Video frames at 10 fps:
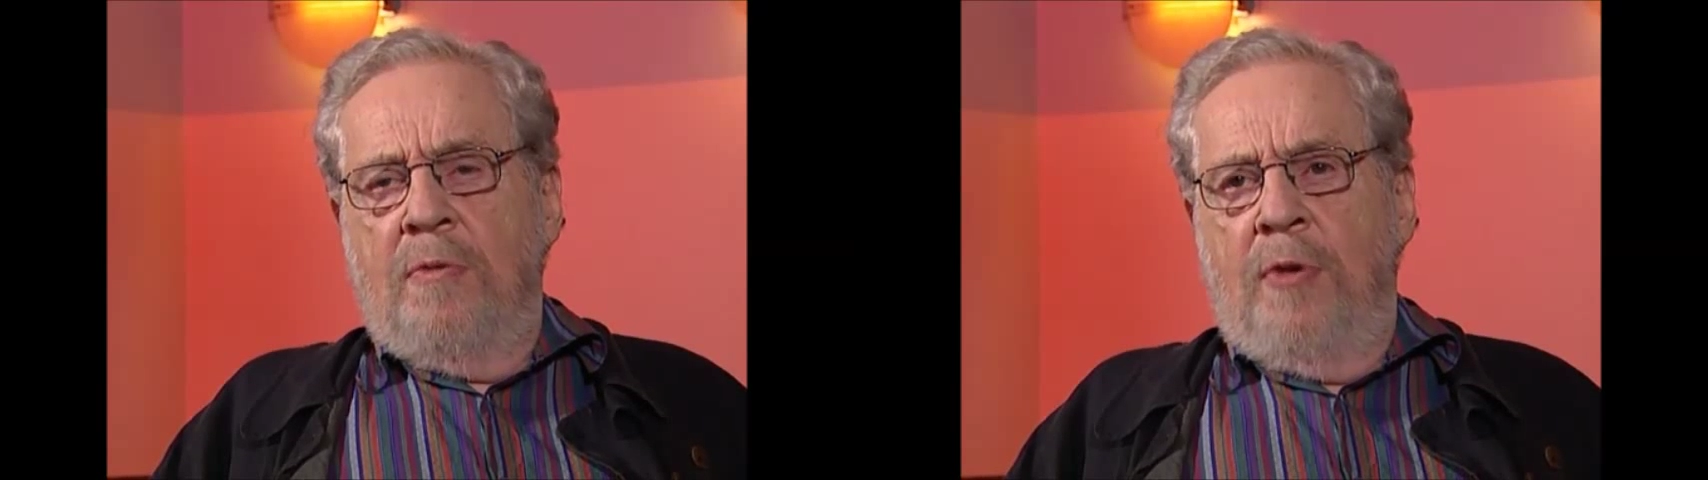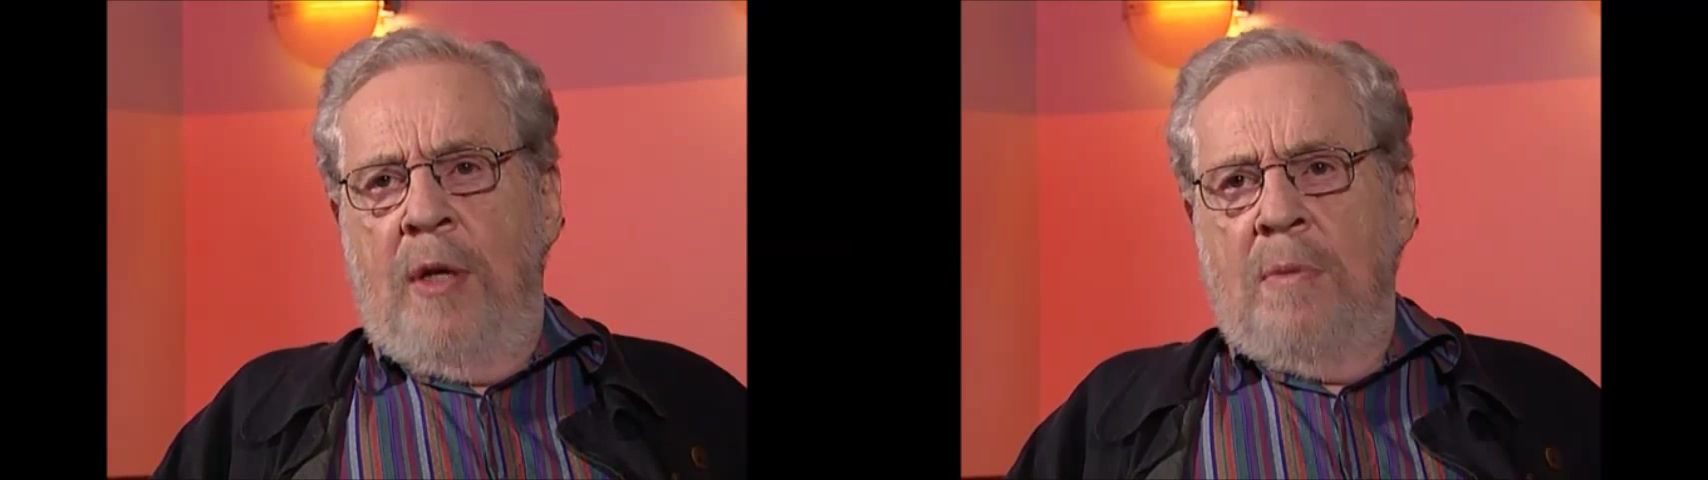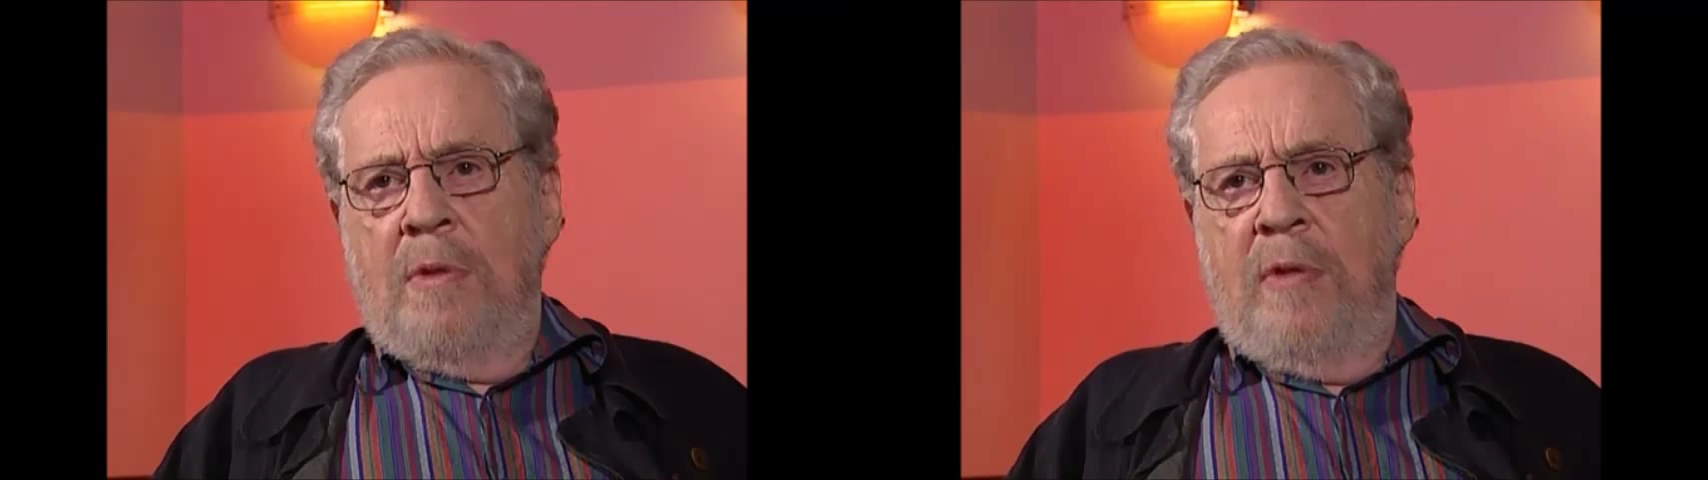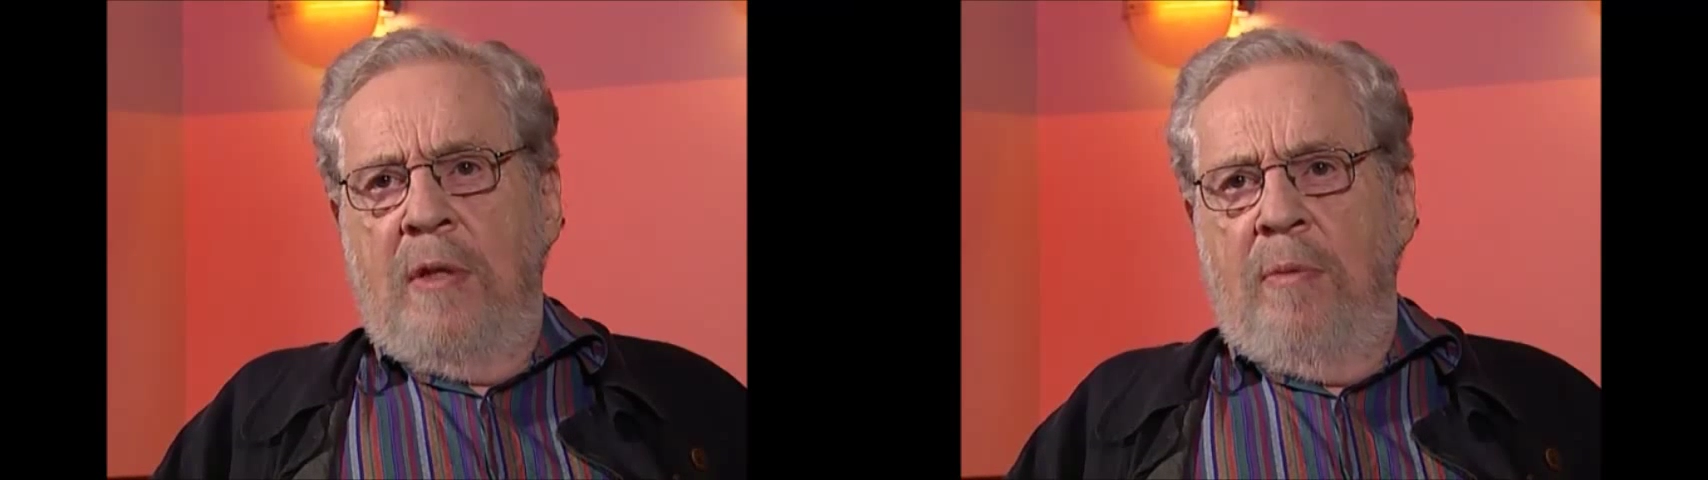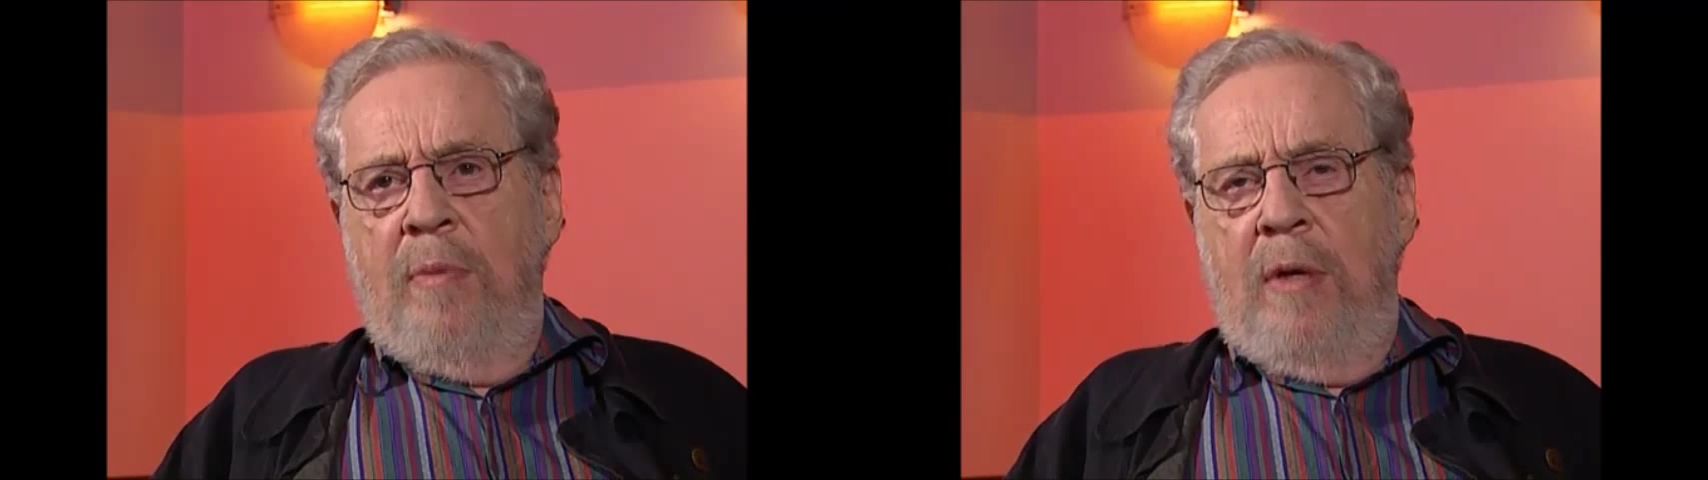films
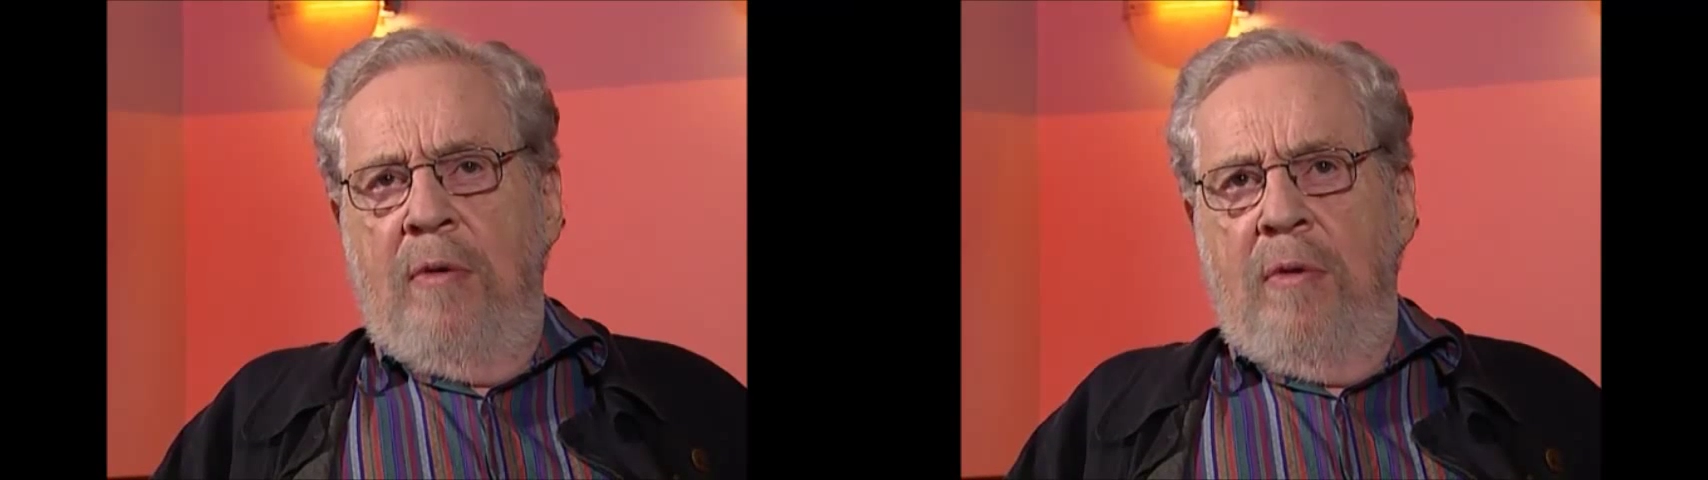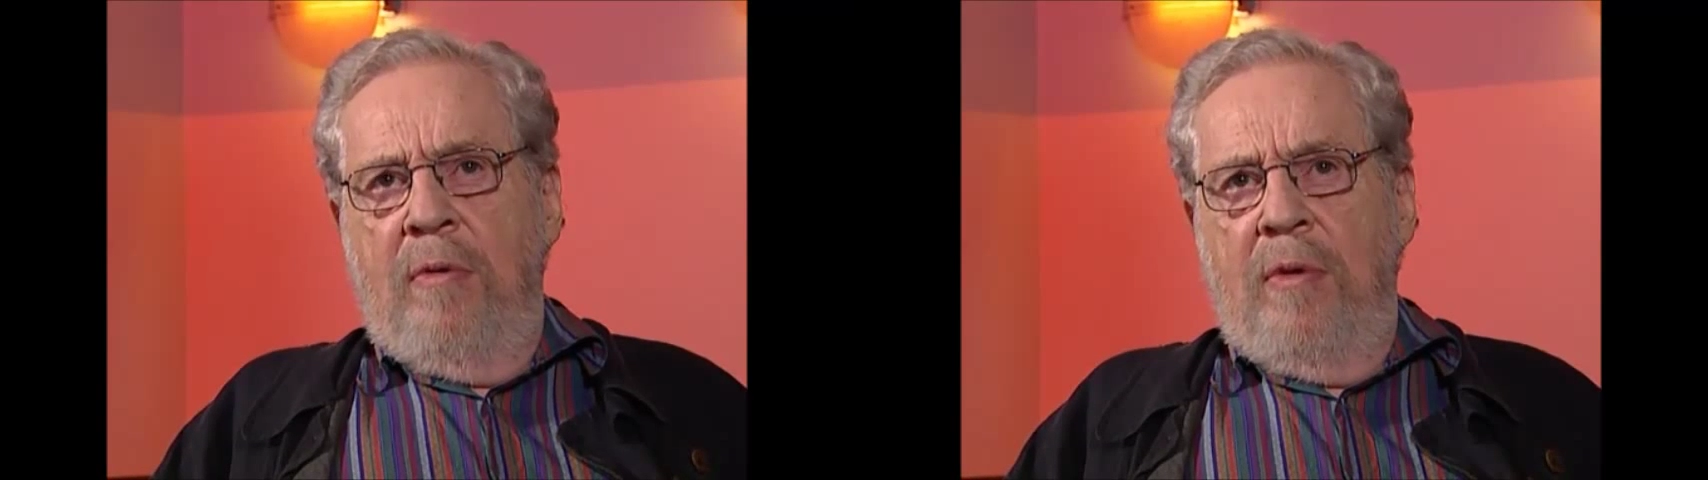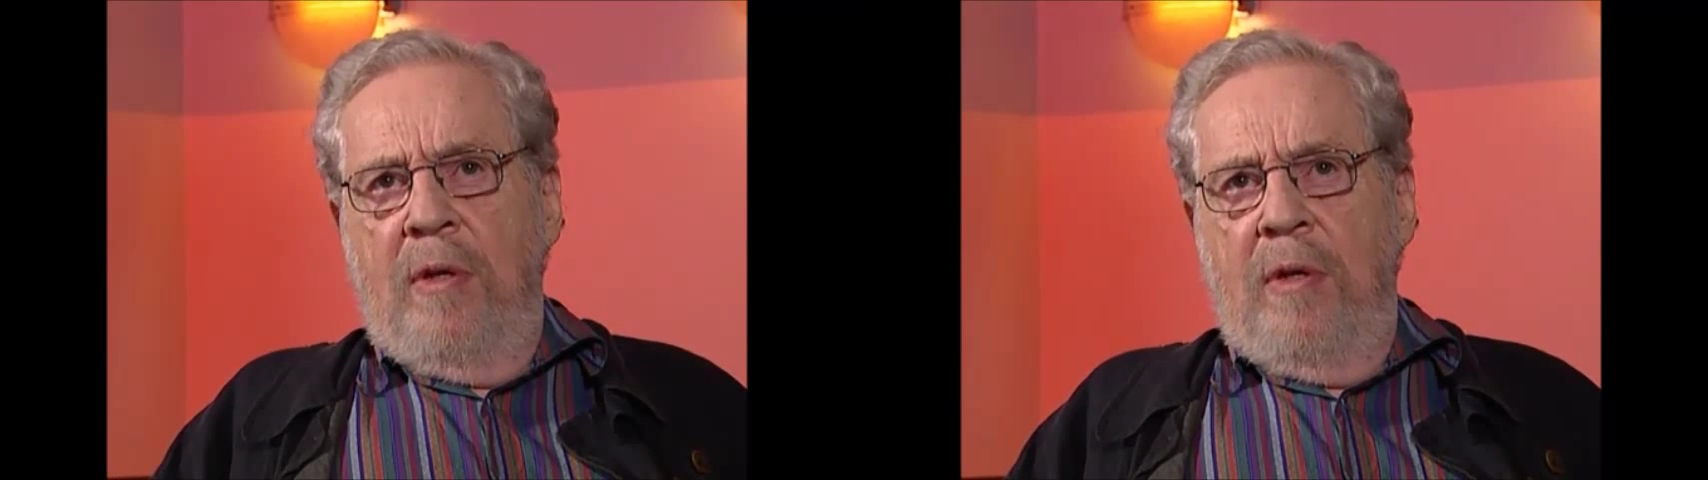he made